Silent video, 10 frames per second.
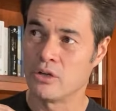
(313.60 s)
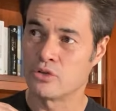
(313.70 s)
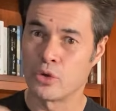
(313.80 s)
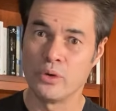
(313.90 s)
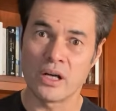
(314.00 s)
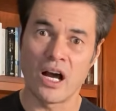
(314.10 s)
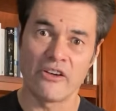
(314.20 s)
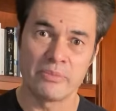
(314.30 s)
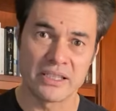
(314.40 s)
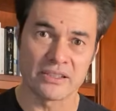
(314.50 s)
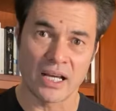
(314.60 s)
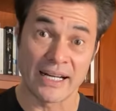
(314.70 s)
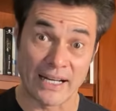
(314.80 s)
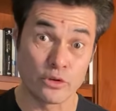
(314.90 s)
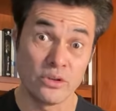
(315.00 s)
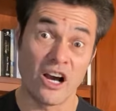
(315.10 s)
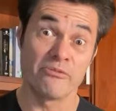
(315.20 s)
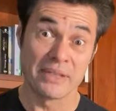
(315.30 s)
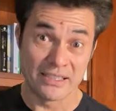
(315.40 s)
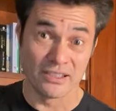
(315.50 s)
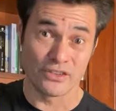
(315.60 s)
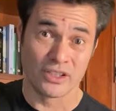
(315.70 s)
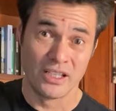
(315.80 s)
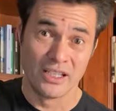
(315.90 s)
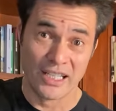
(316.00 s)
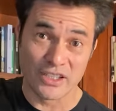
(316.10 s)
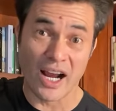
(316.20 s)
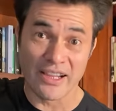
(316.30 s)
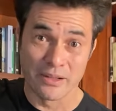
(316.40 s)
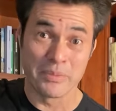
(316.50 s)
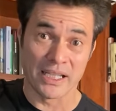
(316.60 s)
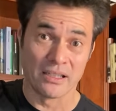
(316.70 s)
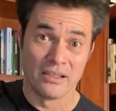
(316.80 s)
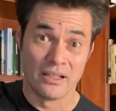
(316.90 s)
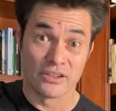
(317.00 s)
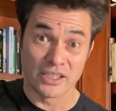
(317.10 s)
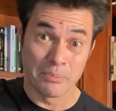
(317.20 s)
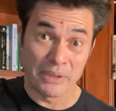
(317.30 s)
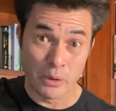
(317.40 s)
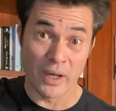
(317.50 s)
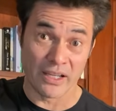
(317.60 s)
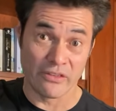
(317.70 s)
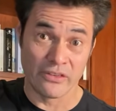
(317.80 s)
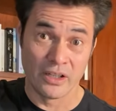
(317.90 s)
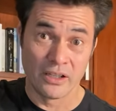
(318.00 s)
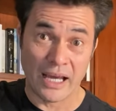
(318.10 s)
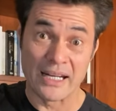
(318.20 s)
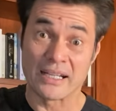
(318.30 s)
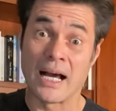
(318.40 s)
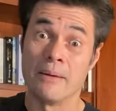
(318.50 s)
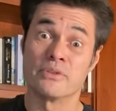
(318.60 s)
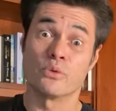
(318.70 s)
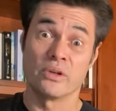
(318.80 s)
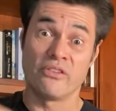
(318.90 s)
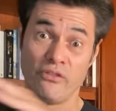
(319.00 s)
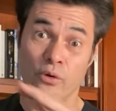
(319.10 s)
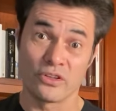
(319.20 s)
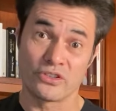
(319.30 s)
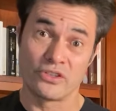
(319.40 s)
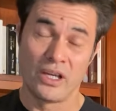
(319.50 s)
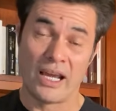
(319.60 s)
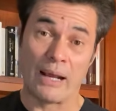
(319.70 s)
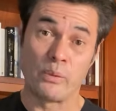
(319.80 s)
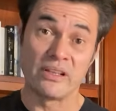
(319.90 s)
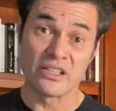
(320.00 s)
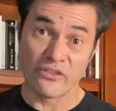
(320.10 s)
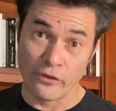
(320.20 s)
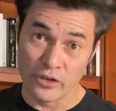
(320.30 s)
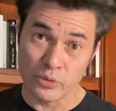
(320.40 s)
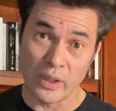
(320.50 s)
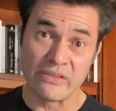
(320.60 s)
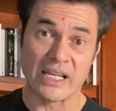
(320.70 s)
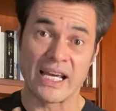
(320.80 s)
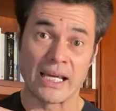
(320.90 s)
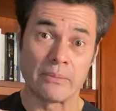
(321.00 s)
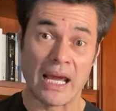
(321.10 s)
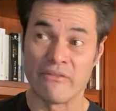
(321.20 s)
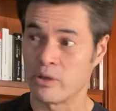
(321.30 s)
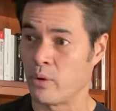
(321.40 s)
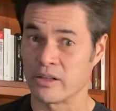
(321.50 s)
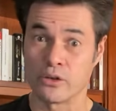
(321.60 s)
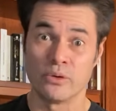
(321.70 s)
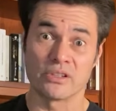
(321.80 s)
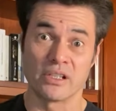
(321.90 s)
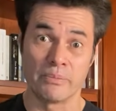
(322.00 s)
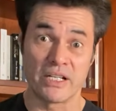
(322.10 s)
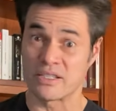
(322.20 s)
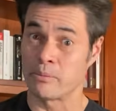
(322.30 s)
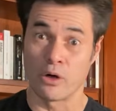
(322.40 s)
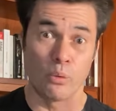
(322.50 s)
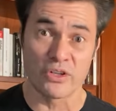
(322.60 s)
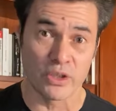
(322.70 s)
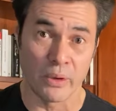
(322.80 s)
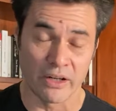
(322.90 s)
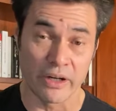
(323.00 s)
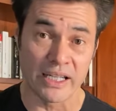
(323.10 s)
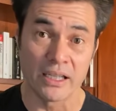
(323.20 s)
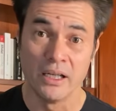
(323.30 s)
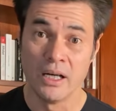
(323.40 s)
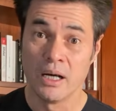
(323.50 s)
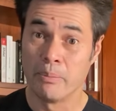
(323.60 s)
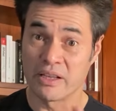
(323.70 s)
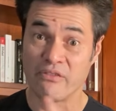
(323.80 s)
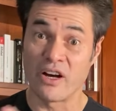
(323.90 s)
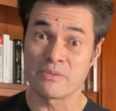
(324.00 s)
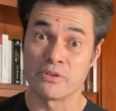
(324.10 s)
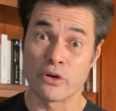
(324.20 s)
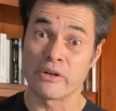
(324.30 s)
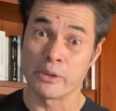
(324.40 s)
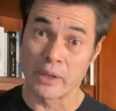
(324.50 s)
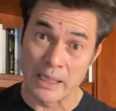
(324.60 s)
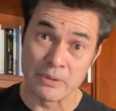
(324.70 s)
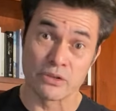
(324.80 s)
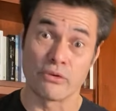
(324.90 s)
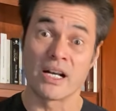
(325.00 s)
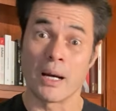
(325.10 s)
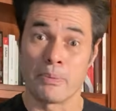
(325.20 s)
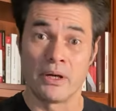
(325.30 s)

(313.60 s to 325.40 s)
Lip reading: 2.5 meters high. Now, 2.5 meters is higher than me. So that's a big wave, and it comes with force. And when this first wave came, everyone who was on the beach, some got washed away already, but the vast majority were able to run up